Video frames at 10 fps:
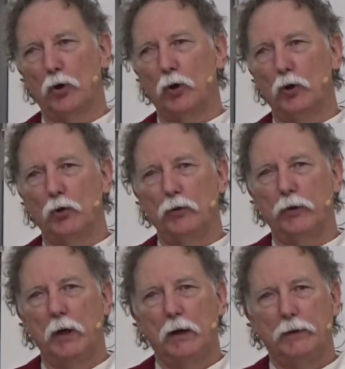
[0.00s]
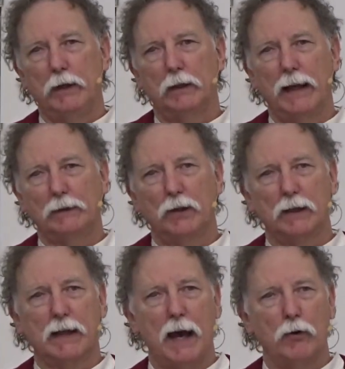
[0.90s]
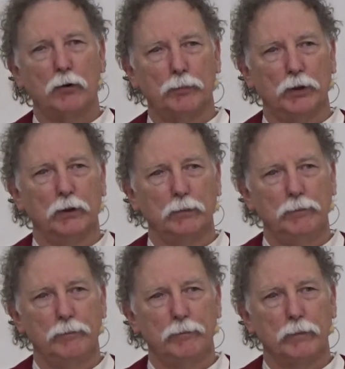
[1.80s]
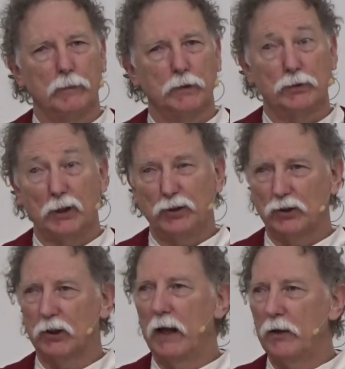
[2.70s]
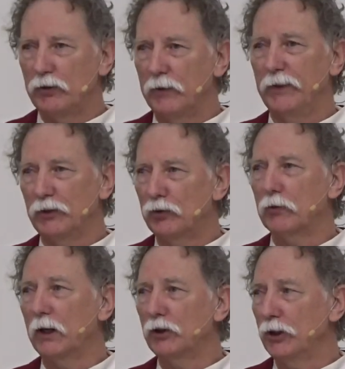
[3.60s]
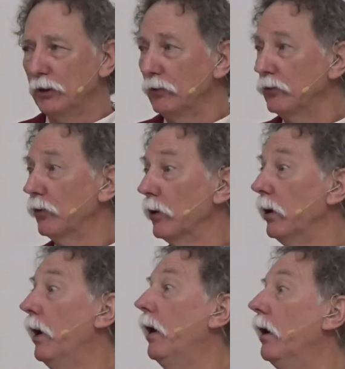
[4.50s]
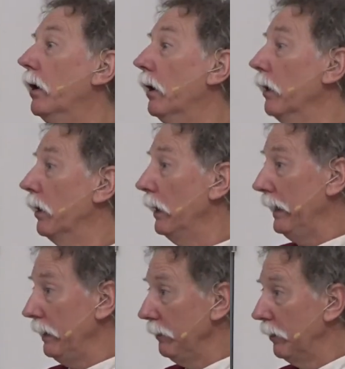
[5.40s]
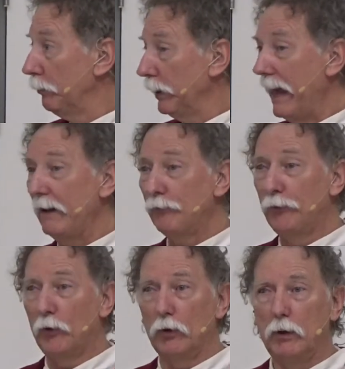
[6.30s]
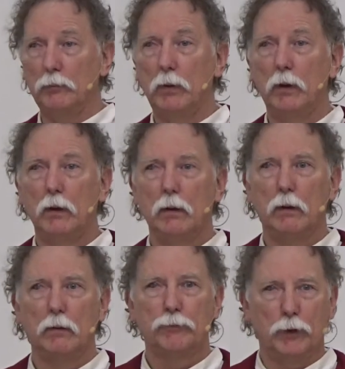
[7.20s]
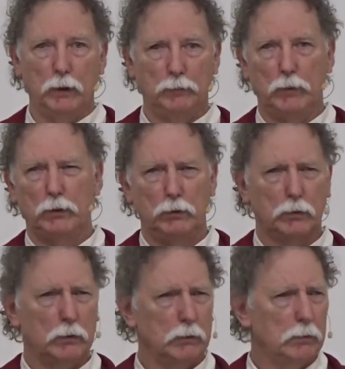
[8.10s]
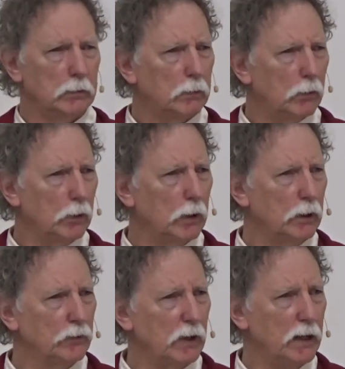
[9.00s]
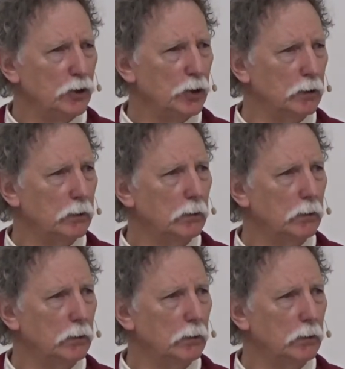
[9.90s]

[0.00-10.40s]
hold the elected accountable, such as letters of instructions or a platform from your organization,